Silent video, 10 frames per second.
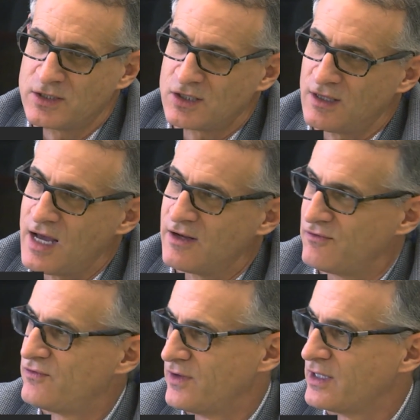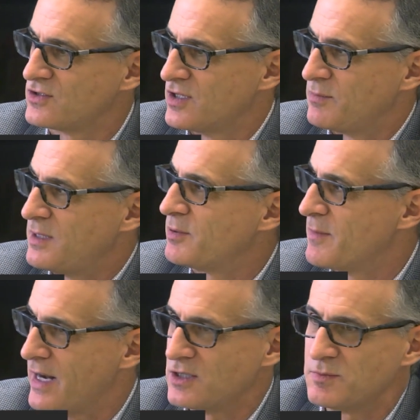It's a lot of, like I said, people
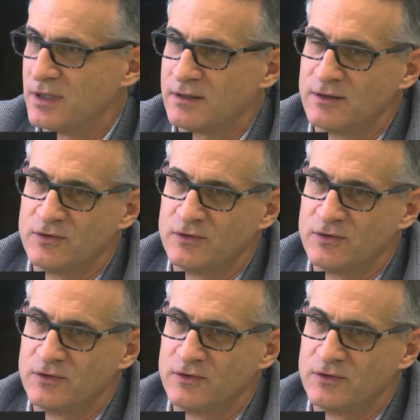management.